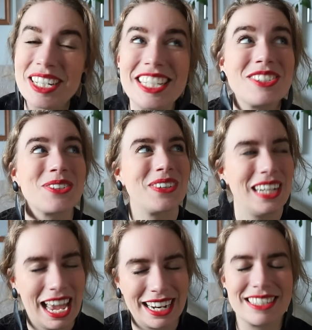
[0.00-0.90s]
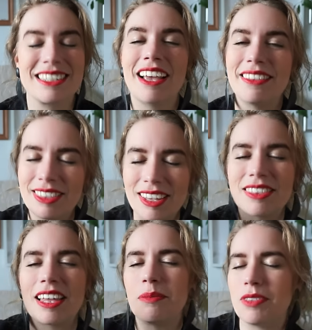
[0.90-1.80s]
we need to relax. I
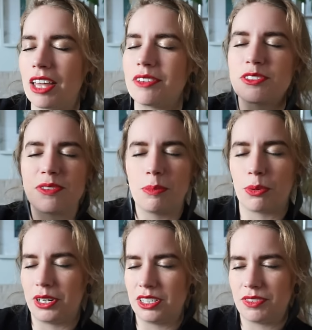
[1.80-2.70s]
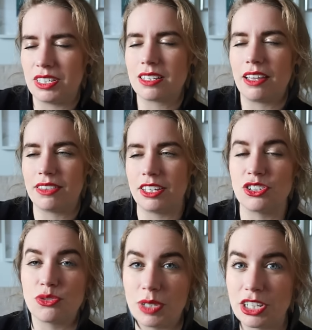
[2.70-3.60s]
think that that's the point of this. I think
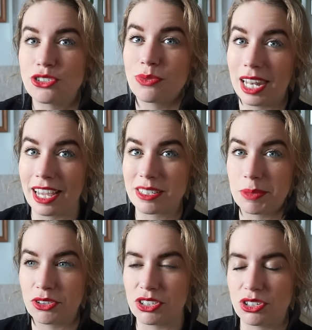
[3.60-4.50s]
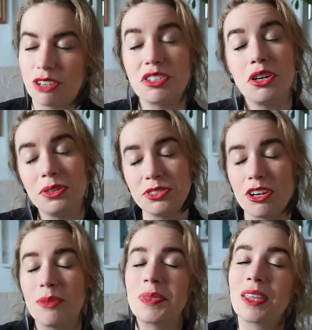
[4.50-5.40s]
just we need to relax about this stuff. And
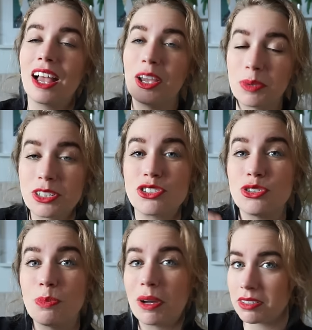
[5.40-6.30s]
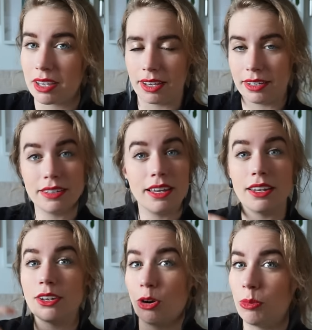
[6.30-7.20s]
also, I want to partake
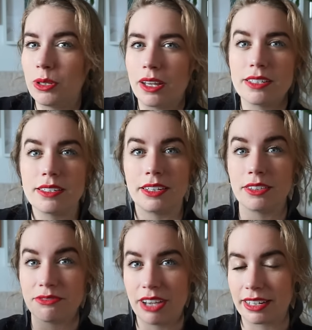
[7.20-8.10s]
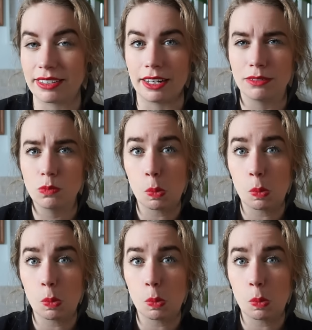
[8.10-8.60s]
in normalizing the fact that